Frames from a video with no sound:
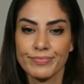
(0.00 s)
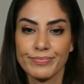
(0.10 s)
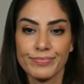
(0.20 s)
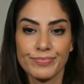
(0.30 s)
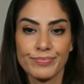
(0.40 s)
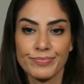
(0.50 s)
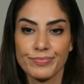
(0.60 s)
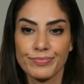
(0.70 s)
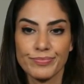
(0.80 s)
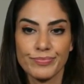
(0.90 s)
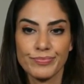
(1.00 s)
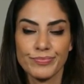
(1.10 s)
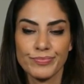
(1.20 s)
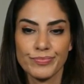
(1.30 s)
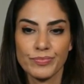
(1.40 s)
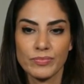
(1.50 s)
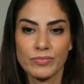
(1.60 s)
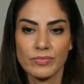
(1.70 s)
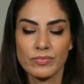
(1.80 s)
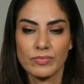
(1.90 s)

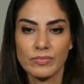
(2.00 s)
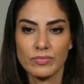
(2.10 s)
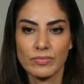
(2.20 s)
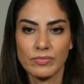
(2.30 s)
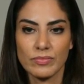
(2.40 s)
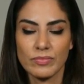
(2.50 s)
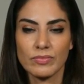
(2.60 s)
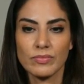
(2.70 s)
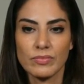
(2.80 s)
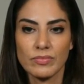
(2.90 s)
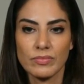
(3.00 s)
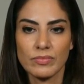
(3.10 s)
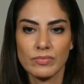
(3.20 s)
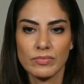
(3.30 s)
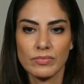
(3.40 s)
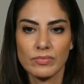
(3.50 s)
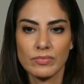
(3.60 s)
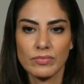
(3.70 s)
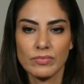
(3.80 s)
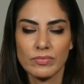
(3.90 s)

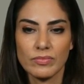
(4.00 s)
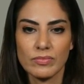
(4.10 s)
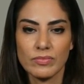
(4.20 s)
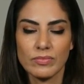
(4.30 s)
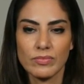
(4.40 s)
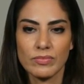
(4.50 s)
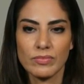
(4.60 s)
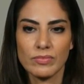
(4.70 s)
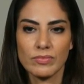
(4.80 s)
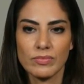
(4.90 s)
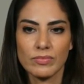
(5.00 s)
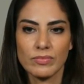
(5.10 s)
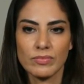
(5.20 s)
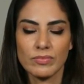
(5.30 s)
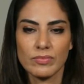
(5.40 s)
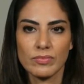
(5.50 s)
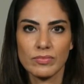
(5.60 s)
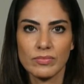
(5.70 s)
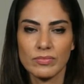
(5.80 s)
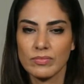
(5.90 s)

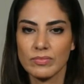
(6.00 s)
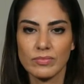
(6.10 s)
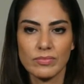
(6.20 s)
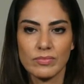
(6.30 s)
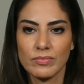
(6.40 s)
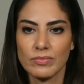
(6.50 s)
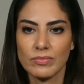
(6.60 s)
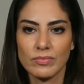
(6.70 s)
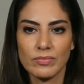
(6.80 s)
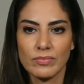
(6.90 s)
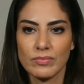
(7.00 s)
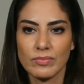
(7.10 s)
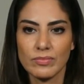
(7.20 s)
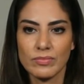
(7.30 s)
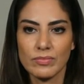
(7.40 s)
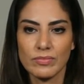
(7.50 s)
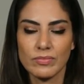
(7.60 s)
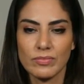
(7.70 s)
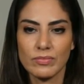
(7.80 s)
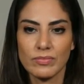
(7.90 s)
The person shown says nothing.